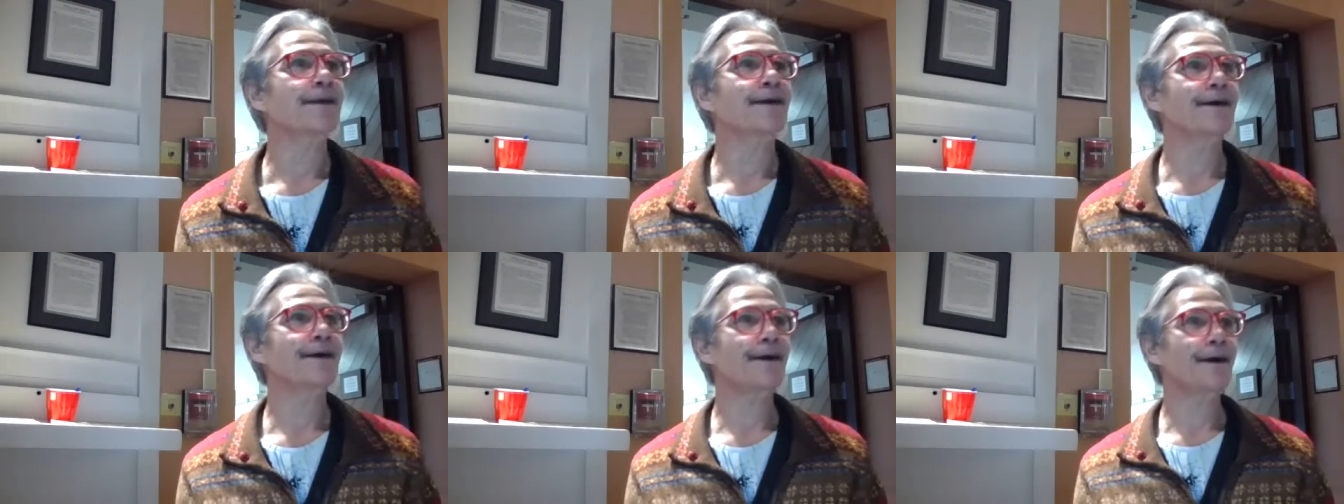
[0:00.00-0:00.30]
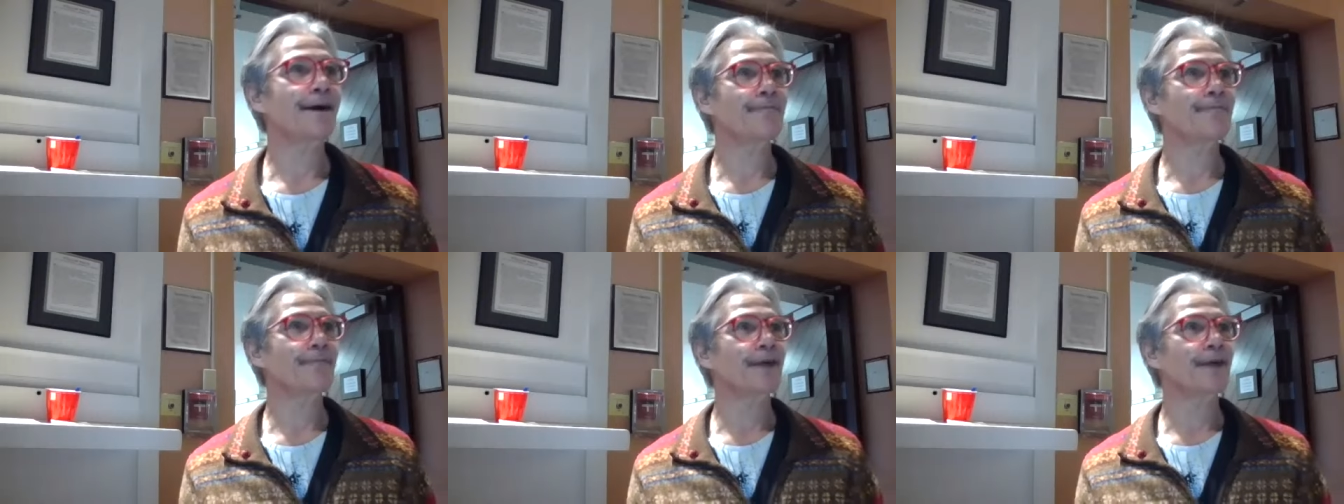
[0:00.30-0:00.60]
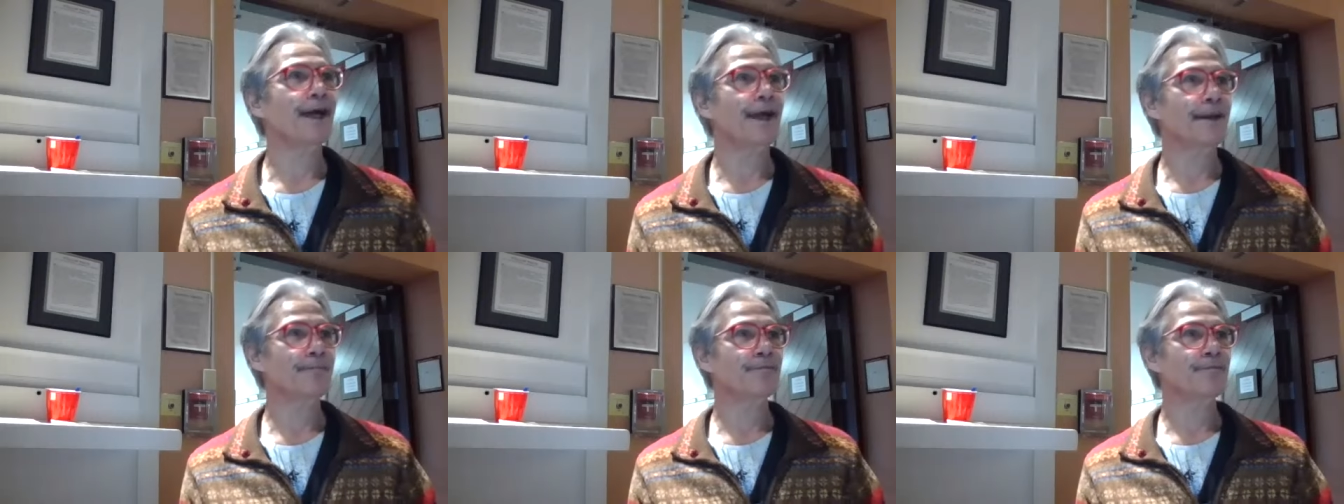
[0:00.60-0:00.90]
um,
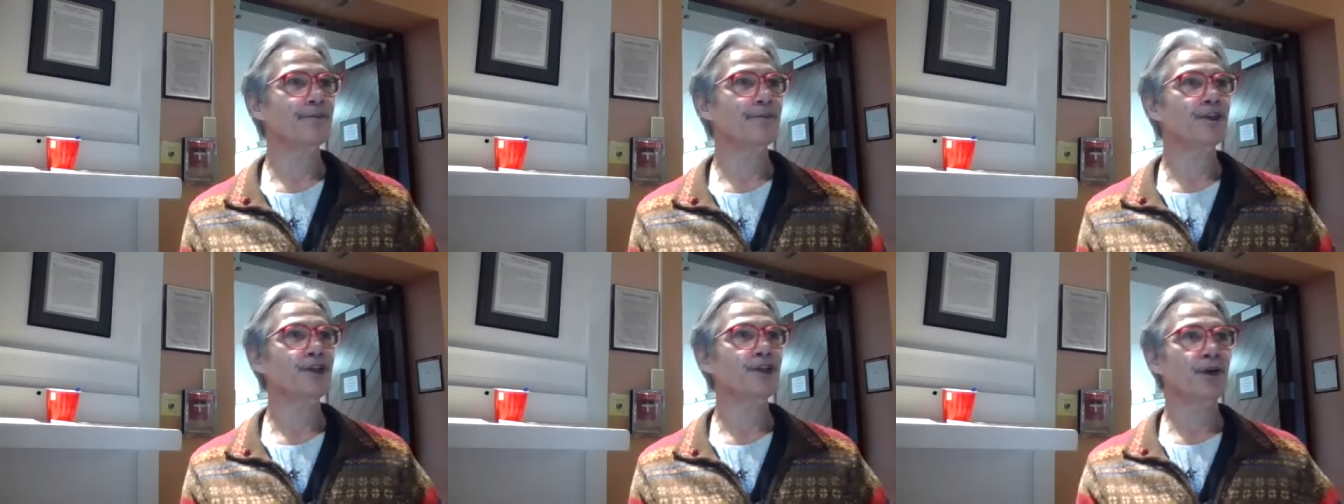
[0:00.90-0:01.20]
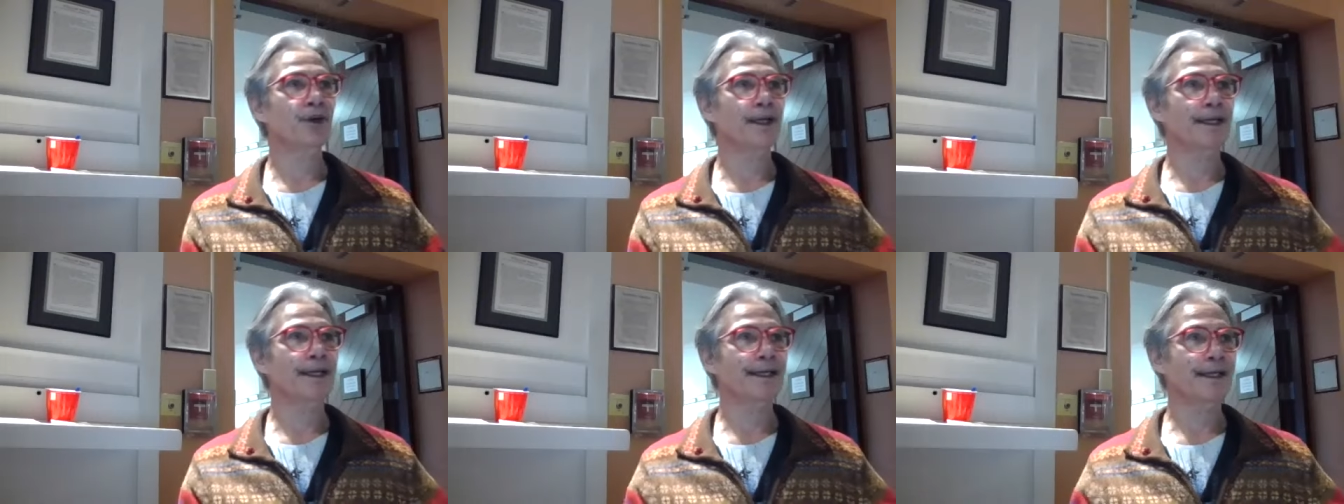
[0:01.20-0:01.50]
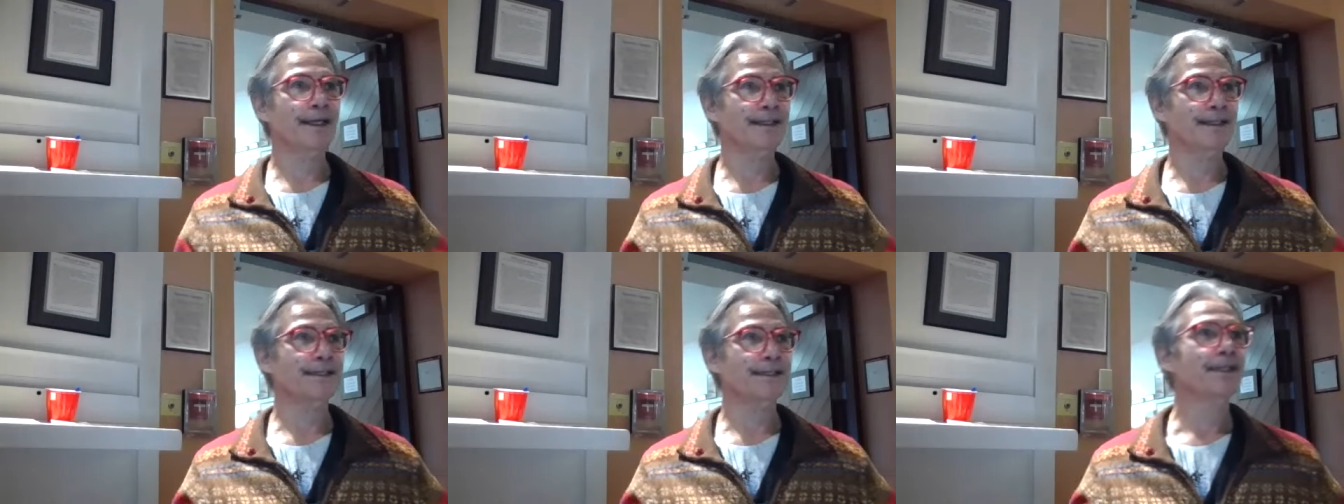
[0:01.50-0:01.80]
I'm doing
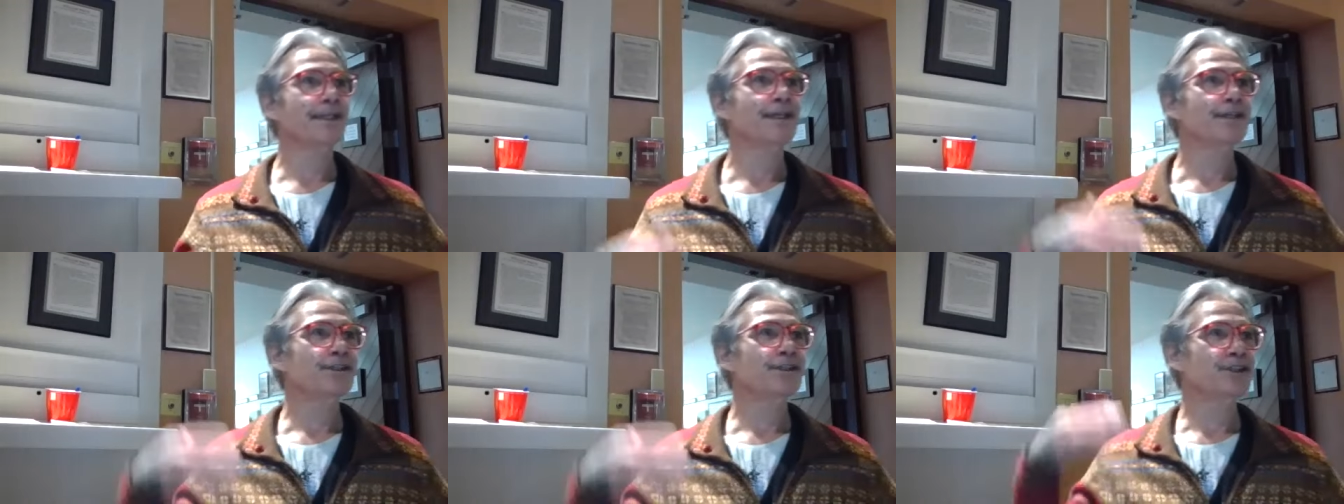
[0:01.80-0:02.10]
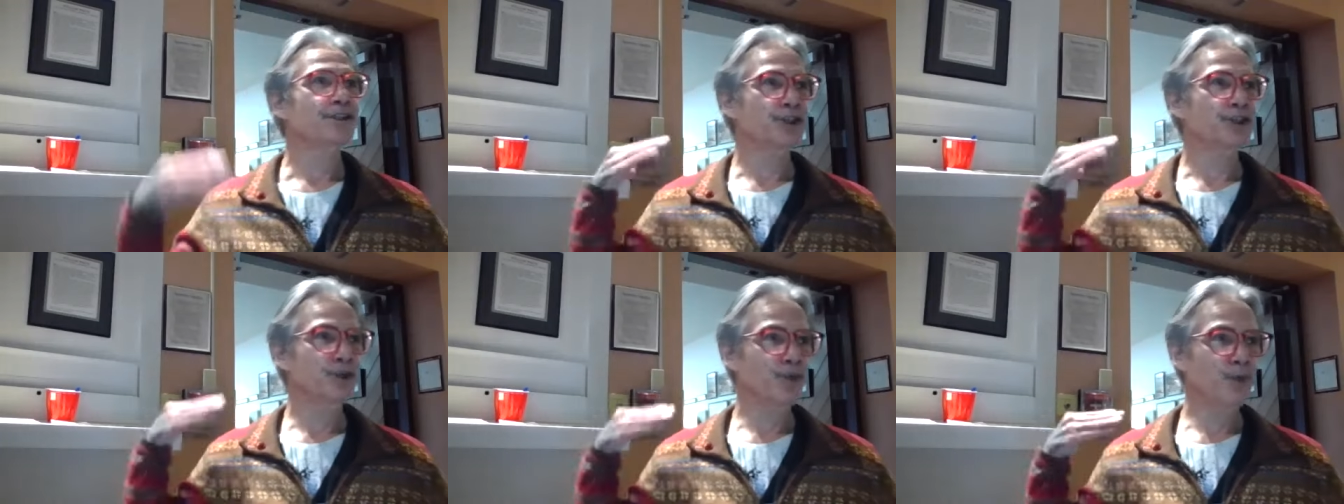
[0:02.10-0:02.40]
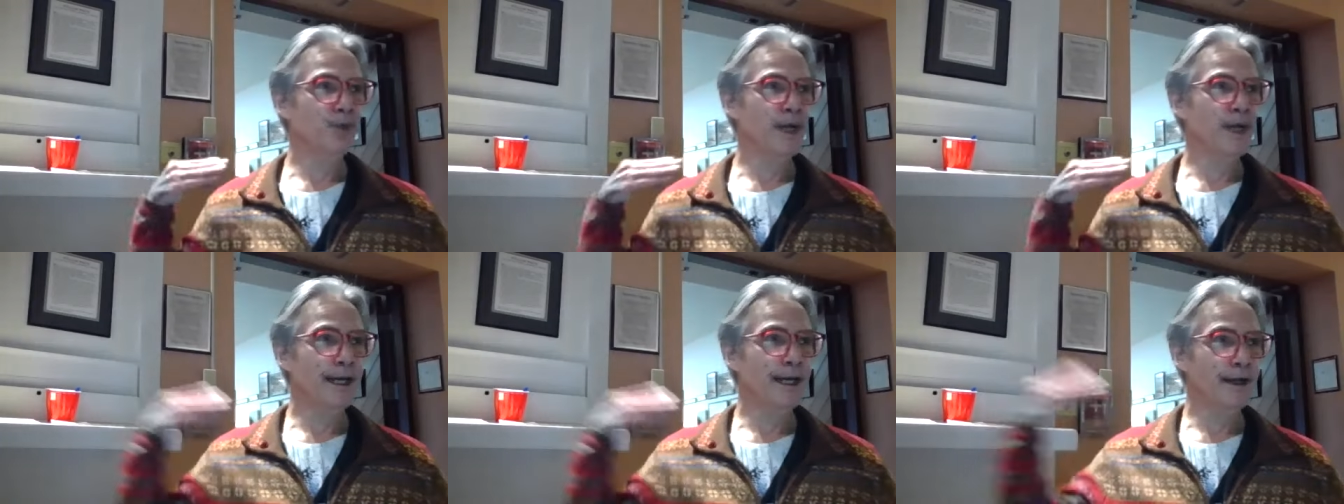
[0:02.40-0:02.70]
it to
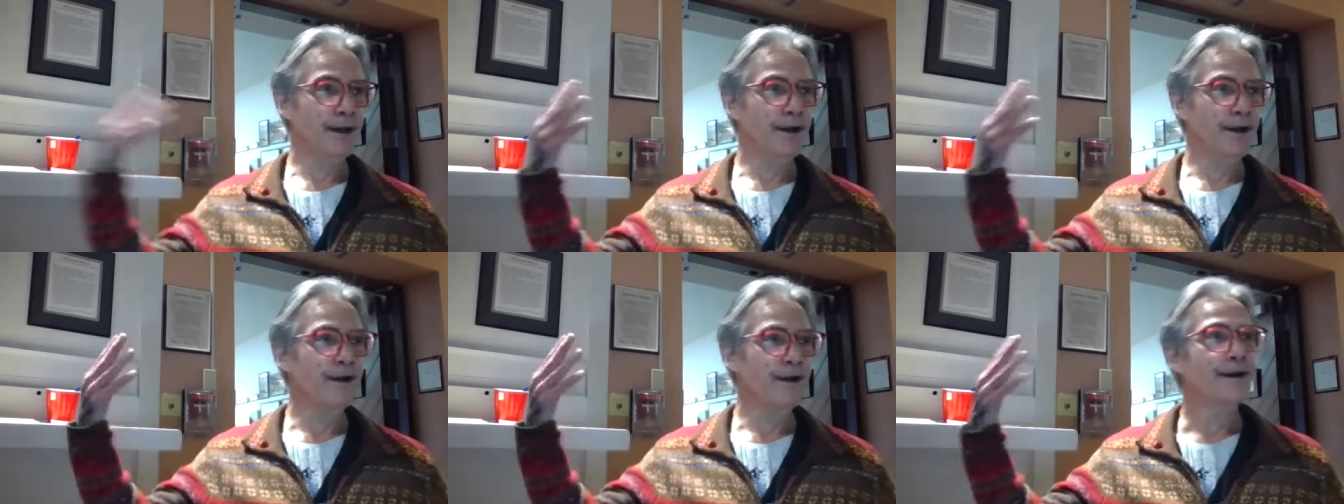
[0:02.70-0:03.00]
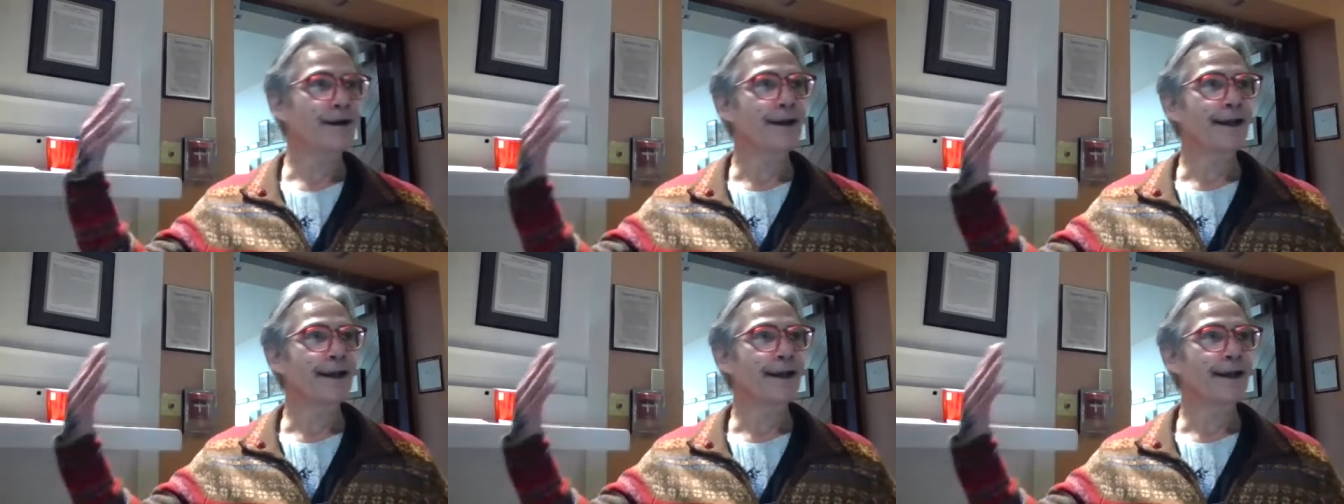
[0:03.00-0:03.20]
where